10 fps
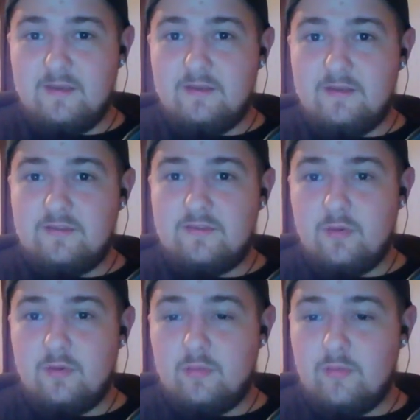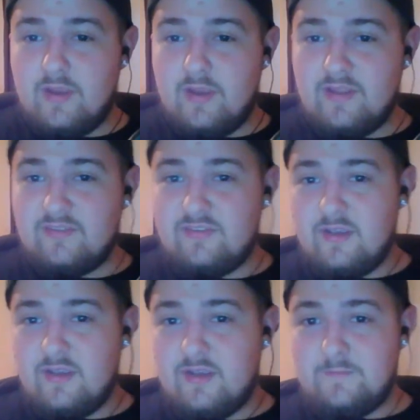So I guess
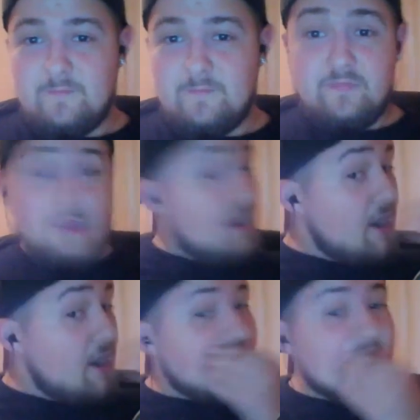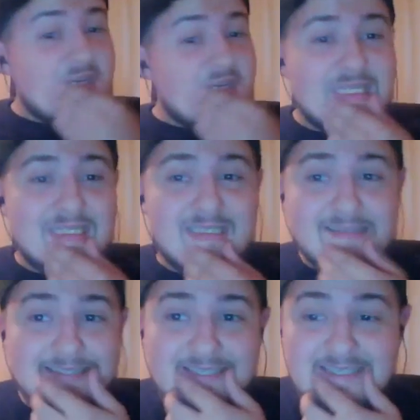I can
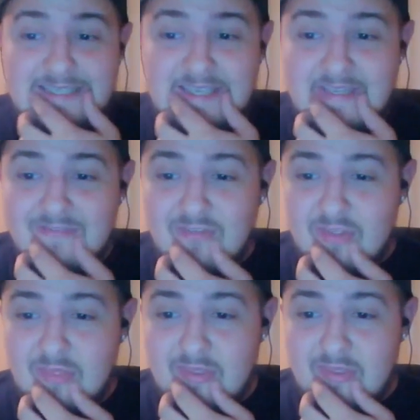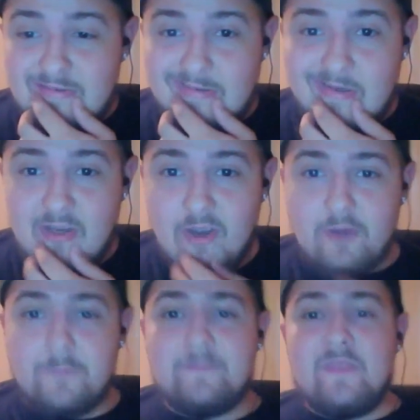give things a
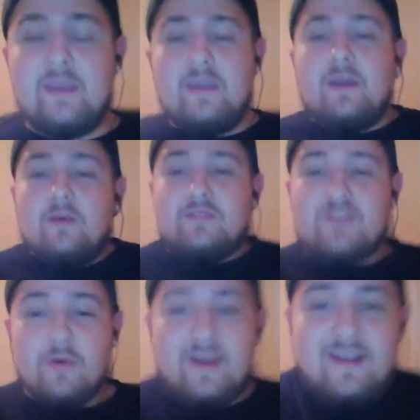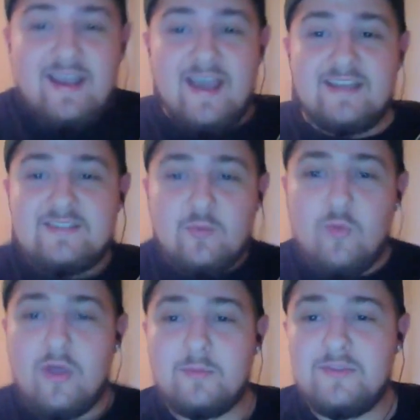go. What's going on, guys?
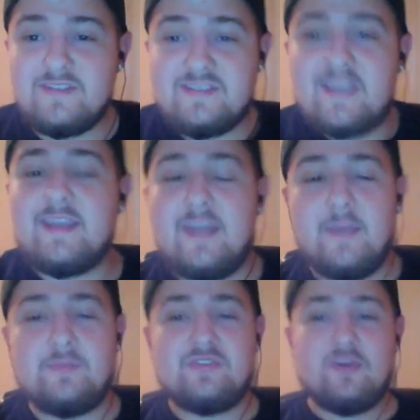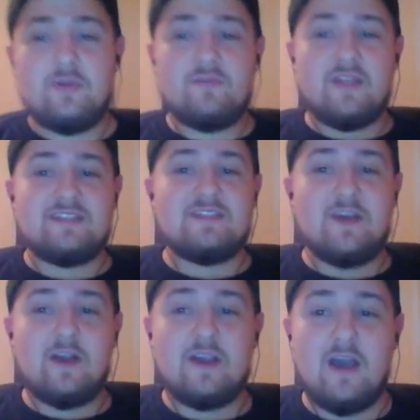Welcome to the second episode of Let's
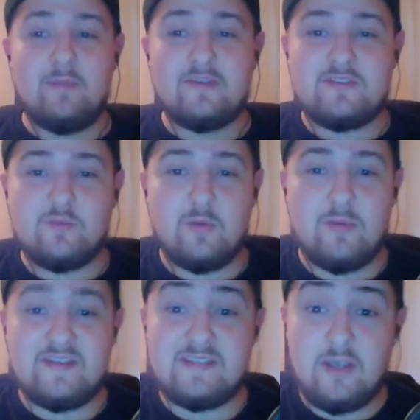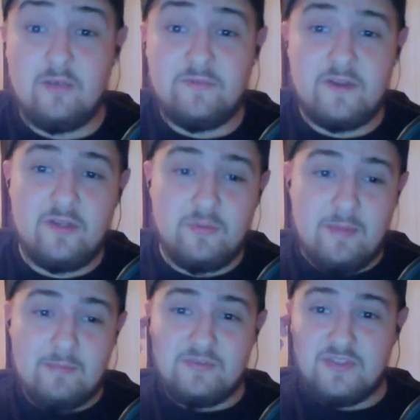Talk Comics, where myself and other
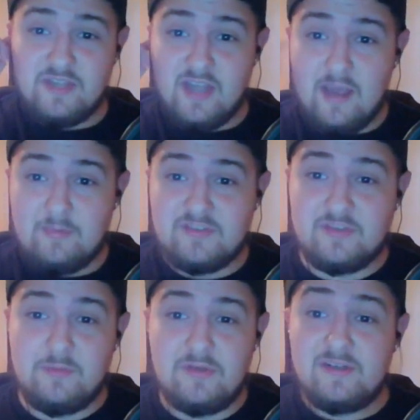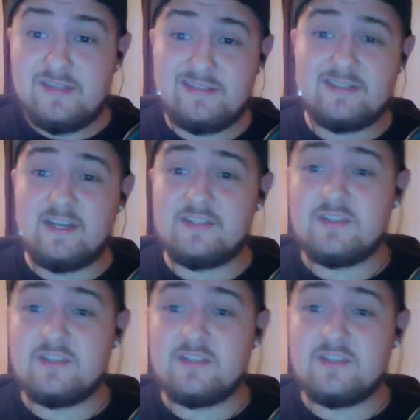members of the comics community discuss